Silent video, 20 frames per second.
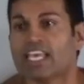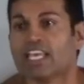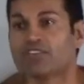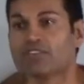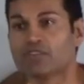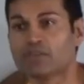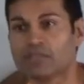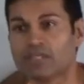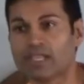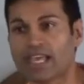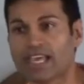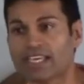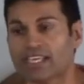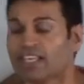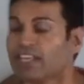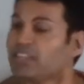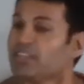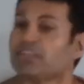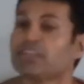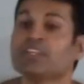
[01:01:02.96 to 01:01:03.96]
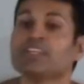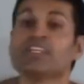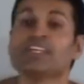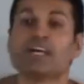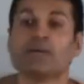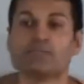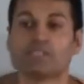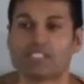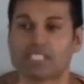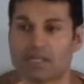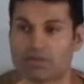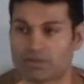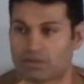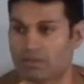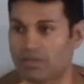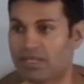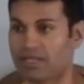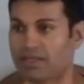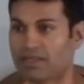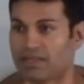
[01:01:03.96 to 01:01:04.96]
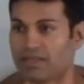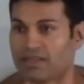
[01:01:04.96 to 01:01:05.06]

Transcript: If you like, you can come stay with me.